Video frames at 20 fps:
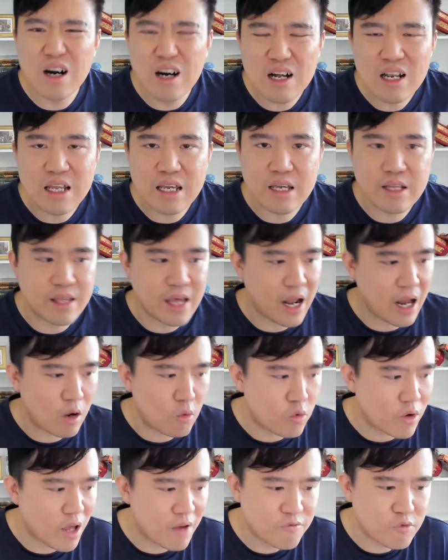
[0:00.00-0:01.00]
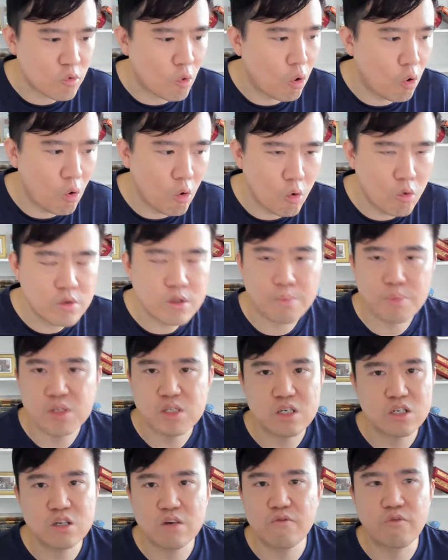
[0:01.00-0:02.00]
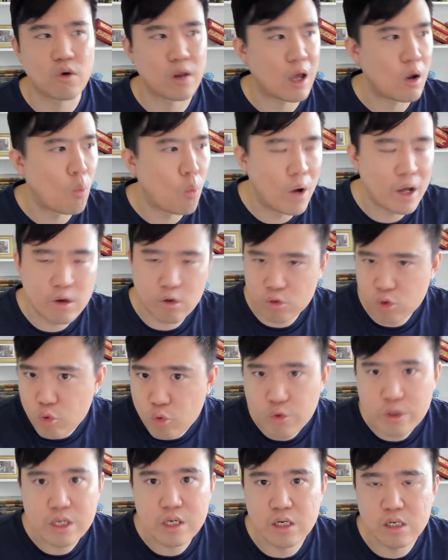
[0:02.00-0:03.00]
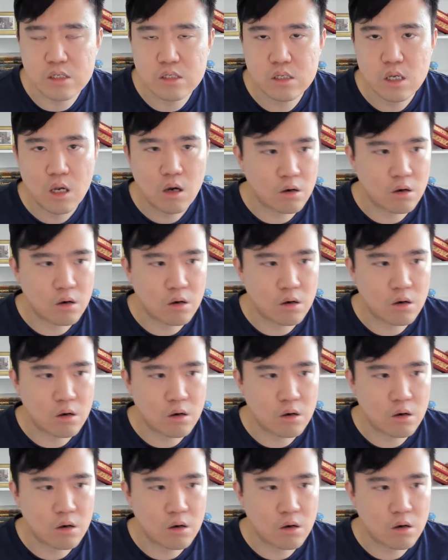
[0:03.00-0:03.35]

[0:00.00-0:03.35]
early that I would have to hold the position for like 1 or 2 years.